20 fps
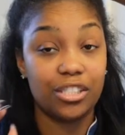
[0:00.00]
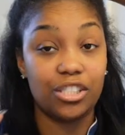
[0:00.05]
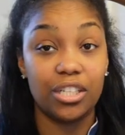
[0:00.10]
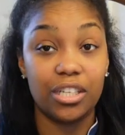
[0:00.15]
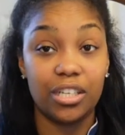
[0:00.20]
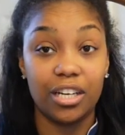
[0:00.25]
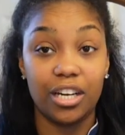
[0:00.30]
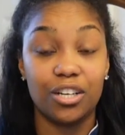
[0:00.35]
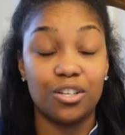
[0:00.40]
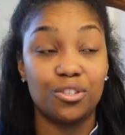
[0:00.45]

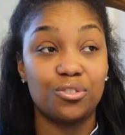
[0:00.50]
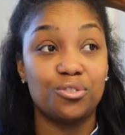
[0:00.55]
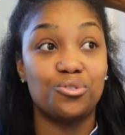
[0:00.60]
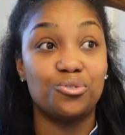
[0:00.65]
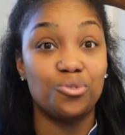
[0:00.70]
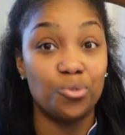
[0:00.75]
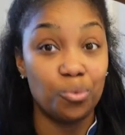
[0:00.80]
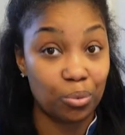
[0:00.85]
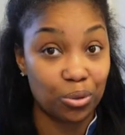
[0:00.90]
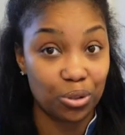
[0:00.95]
She cut it
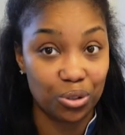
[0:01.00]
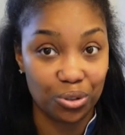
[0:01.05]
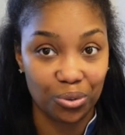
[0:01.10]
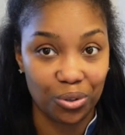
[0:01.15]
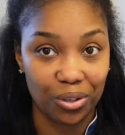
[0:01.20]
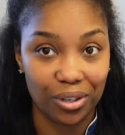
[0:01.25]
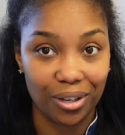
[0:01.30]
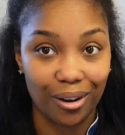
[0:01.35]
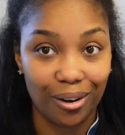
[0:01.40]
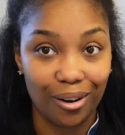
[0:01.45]
super
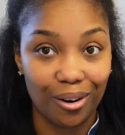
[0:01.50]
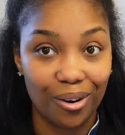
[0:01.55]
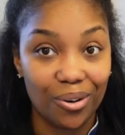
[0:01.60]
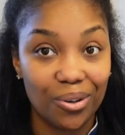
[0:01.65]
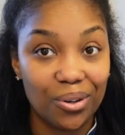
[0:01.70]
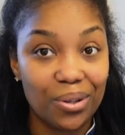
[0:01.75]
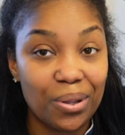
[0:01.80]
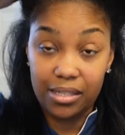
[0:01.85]
short, y'all.